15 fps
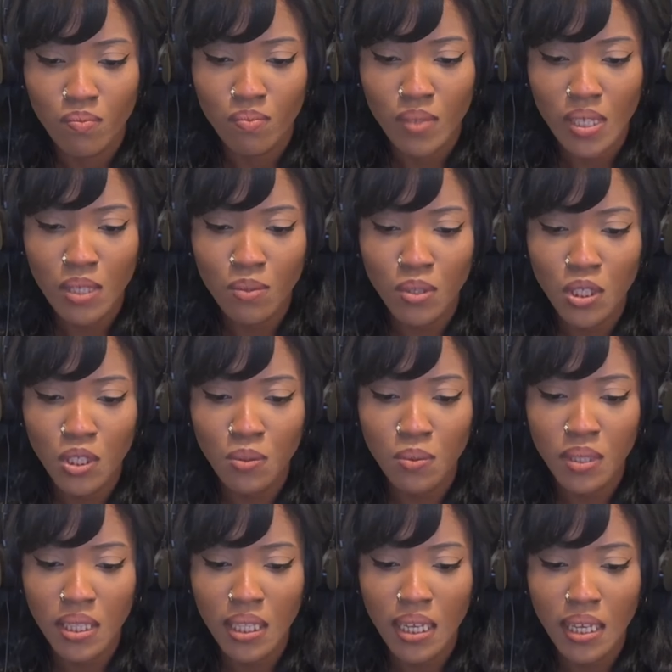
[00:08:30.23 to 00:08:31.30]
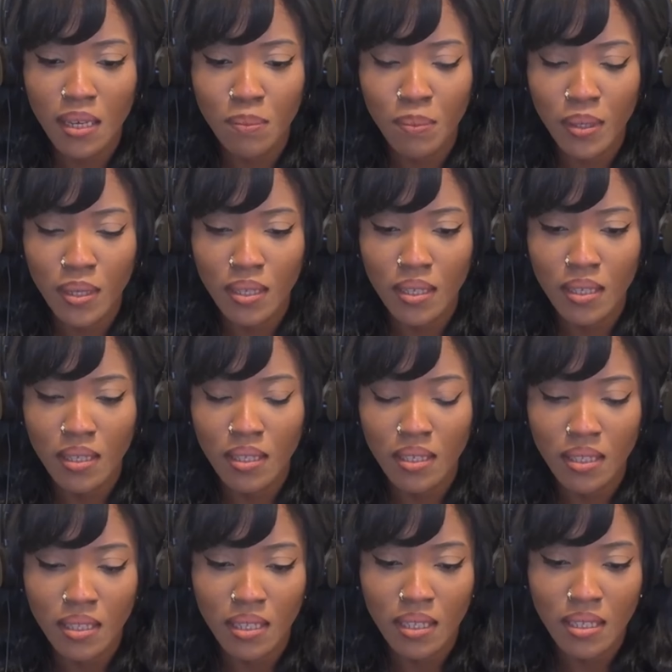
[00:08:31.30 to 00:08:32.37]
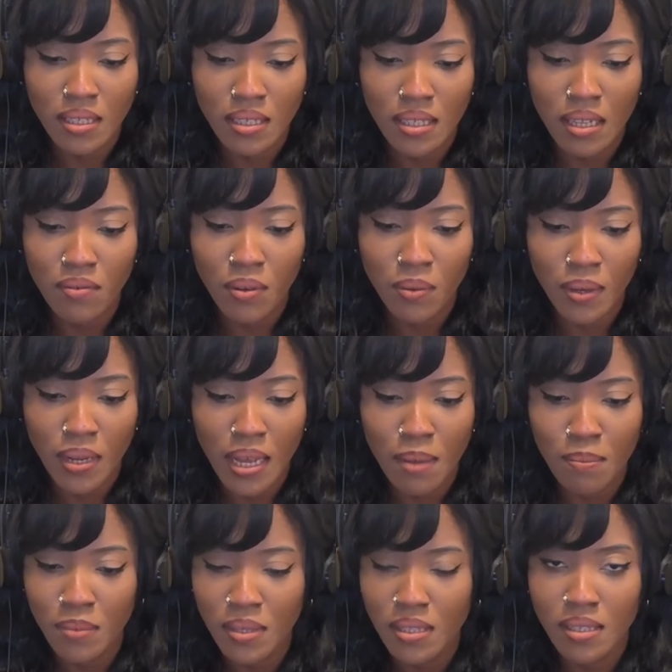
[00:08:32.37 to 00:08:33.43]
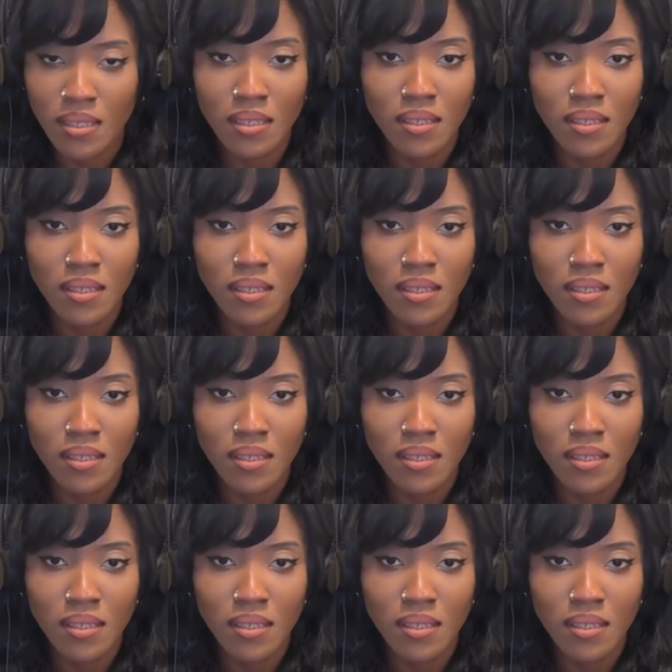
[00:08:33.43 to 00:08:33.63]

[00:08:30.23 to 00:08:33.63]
That's what you would think, but that's never what happens.